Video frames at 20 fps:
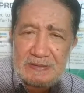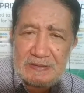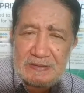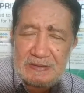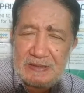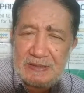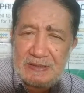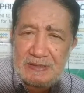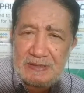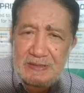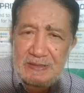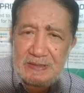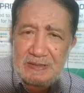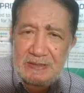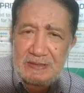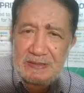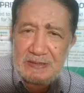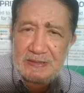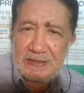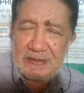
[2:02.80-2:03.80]
they
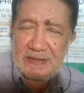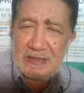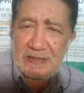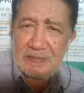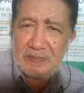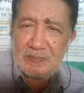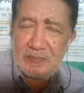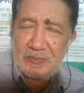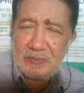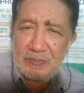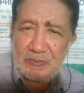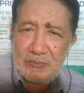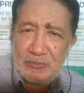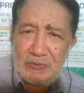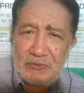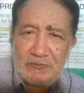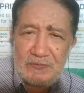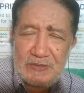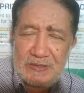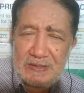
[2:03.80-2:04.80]
are not
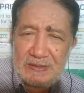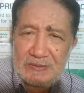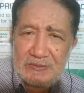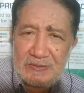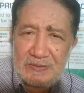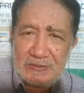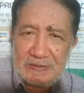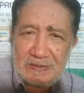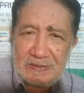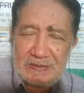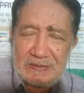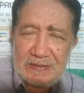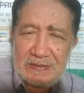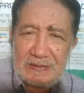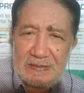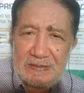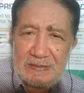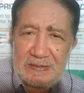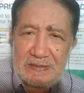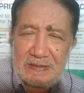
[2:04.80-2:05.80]
moving at all,
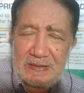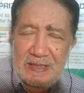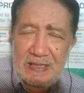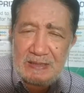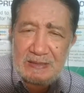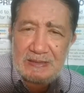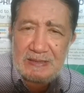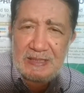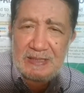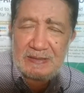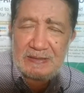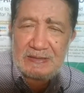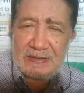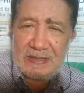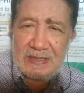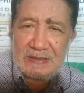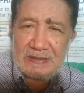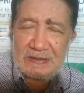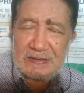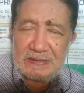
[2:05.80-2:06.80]
unlike
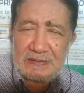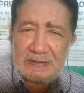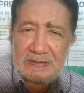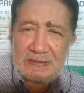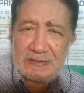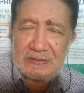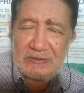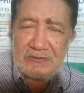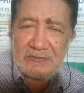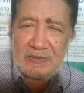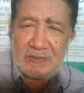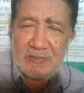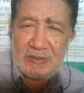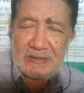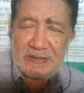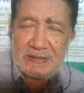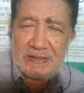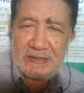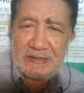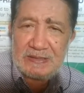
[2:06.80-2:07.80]
that of a
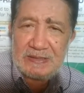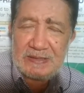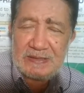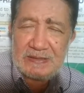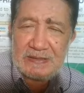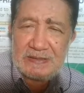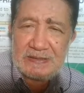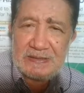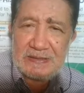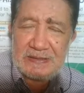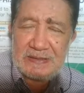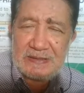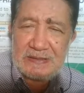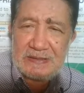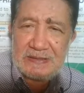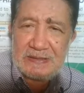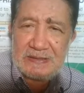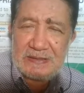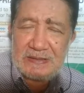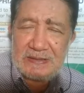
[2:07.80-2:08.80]
bacteria.
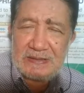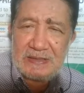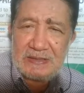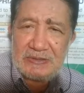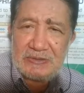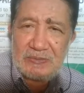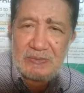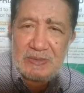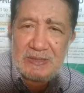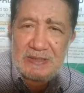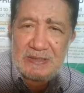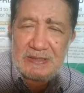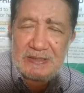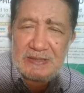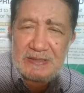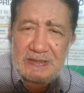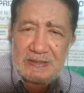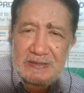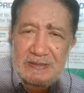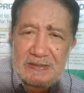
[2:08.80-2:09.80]
That's why
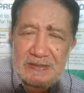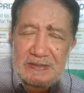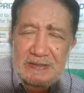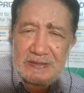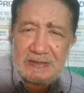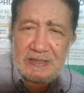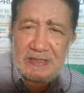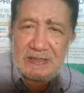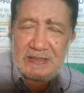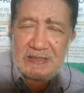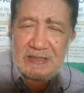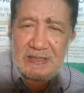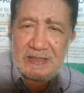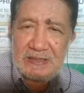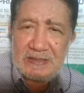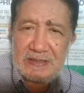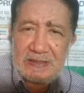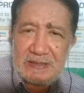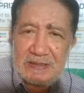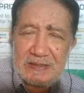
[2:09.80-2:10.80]
it's
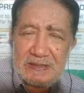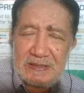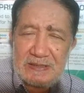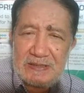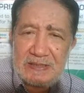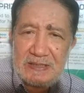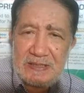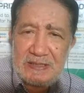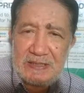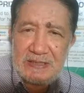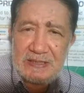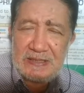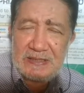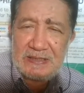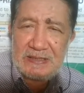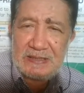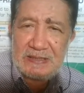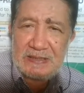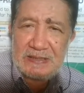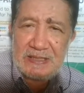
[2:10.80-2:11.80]
like seeing
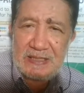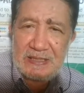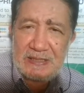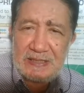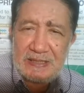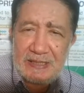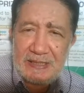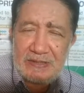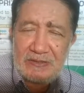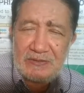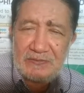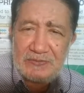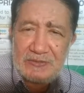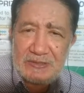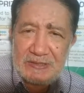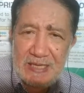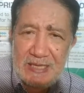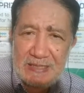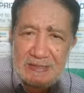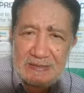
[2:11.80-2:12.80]
a grain of
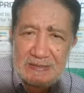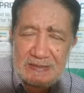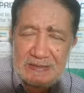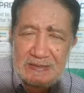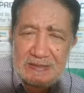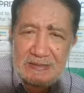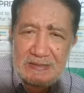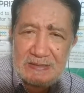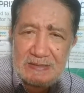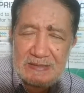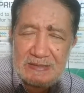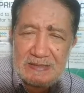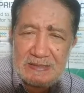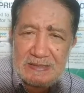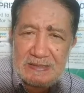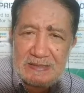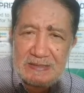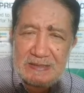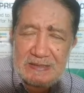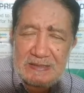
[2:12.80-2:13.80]
sand,
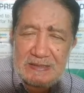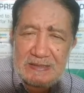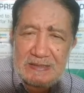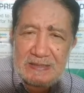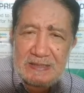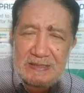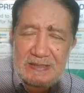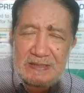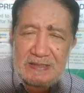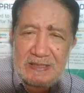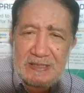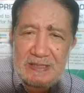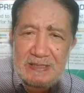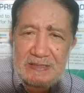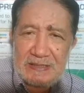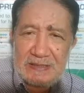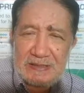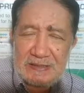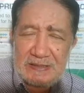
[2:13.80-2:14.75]
let's say,